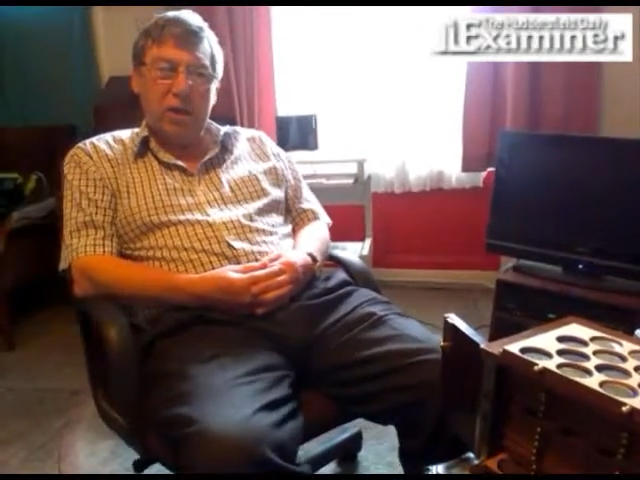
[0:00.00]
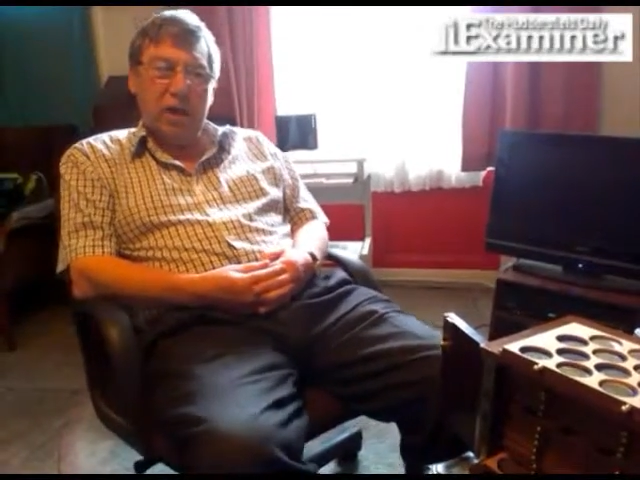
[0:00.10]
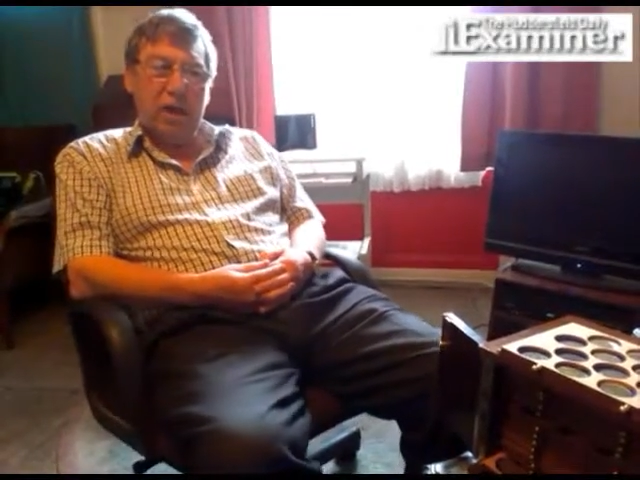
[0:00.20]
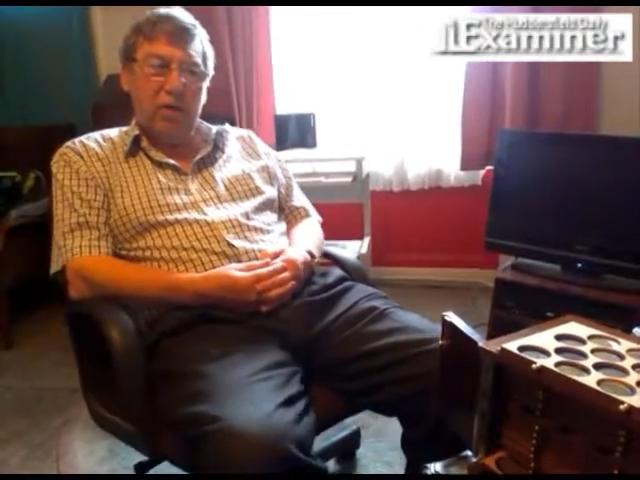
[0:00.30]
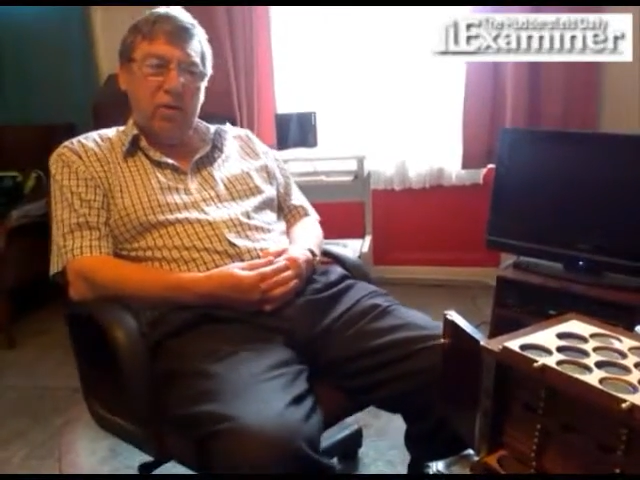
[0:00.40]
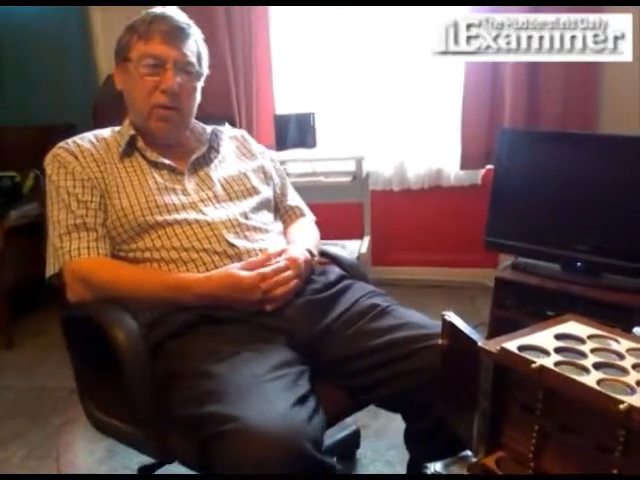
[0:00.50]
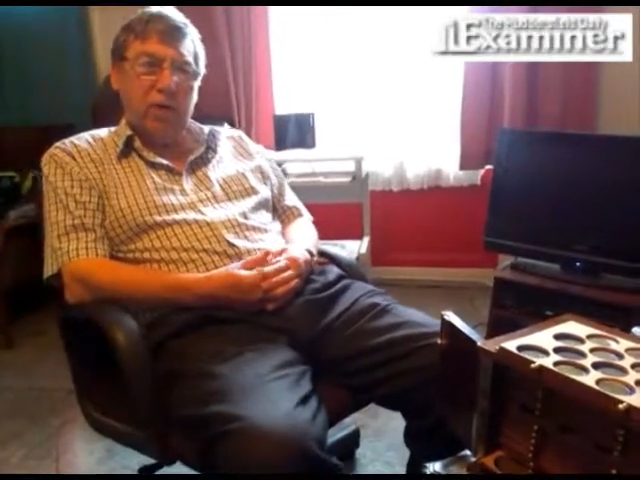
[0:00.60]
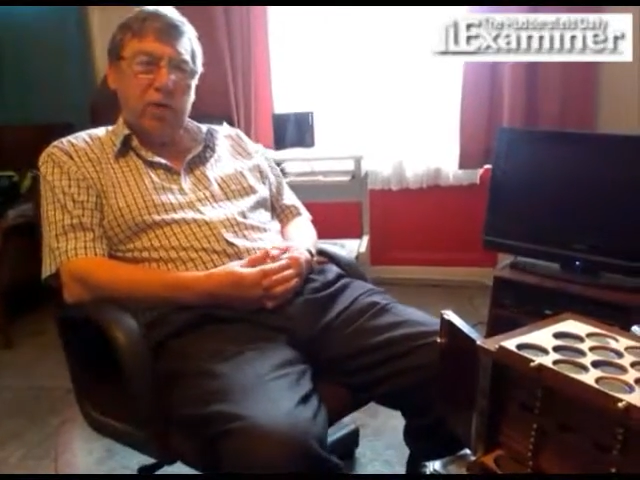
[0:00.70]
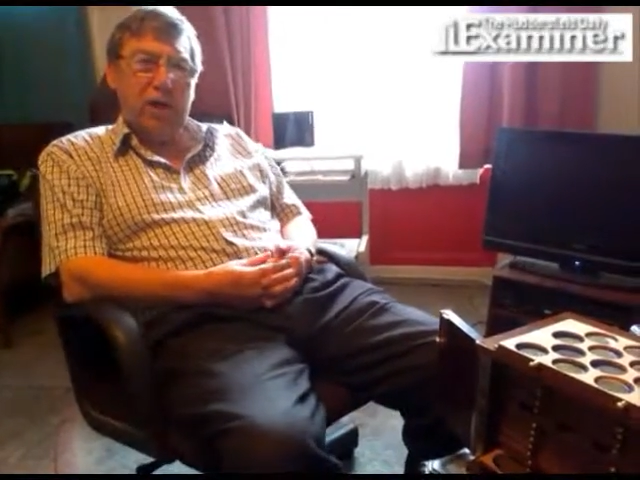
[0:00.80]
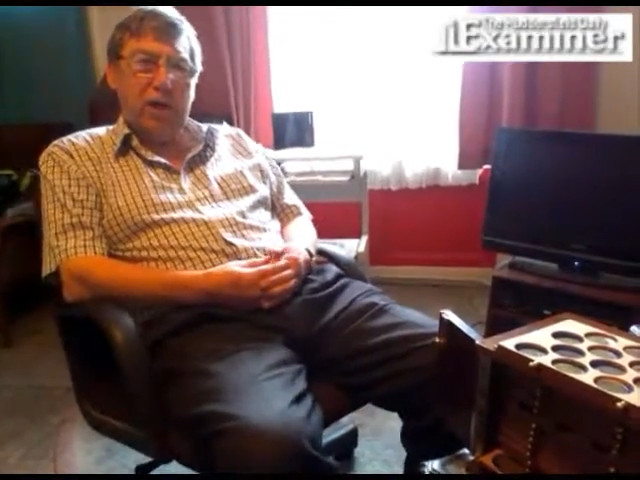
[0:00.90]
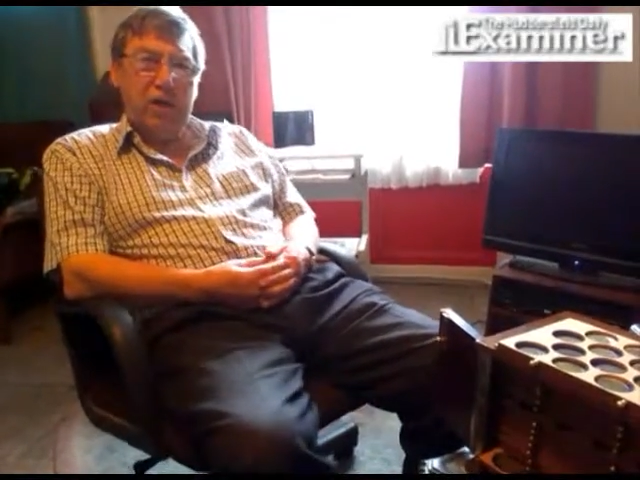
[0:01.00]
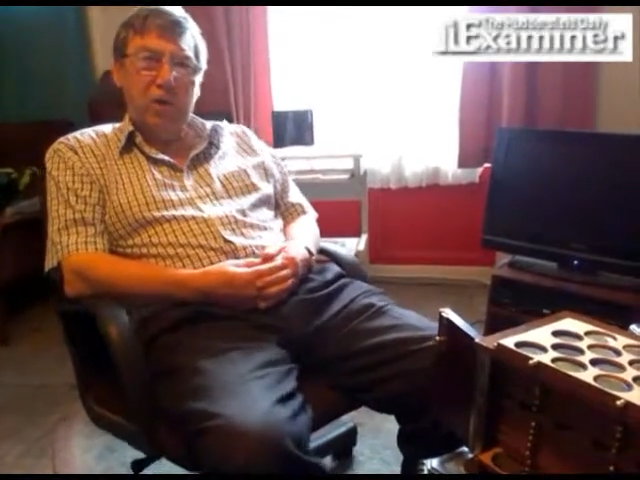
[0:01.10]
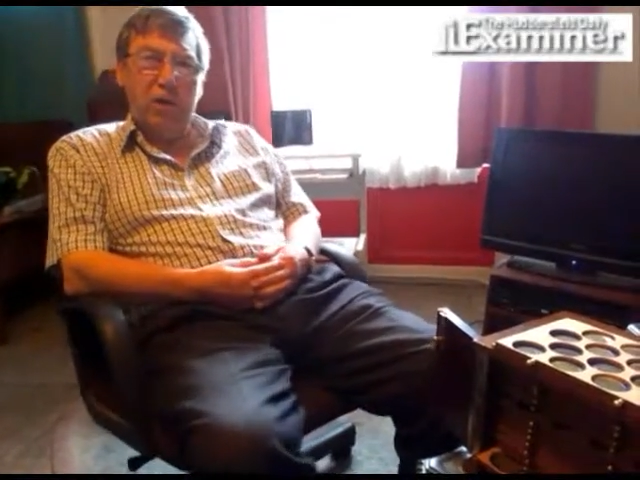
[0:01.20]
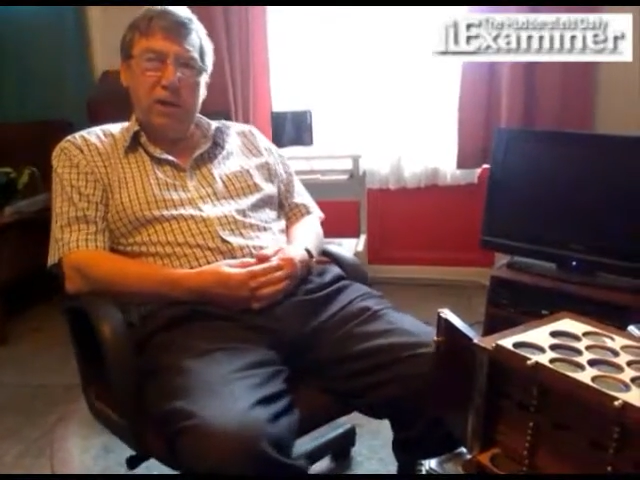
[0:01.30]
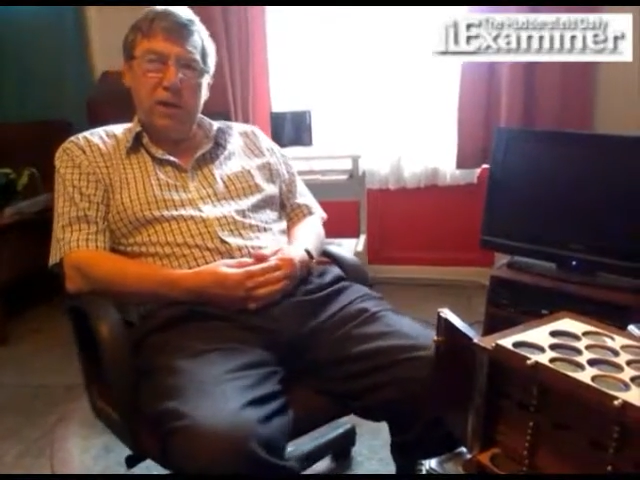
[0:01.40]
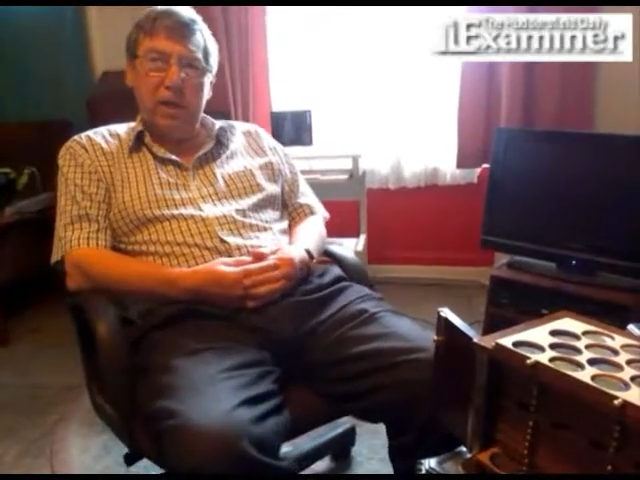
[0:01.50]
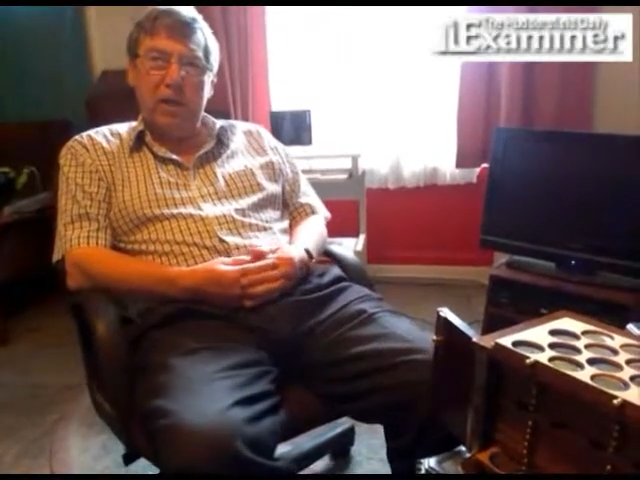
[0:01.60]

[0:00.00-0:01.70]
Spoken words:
he decided to write an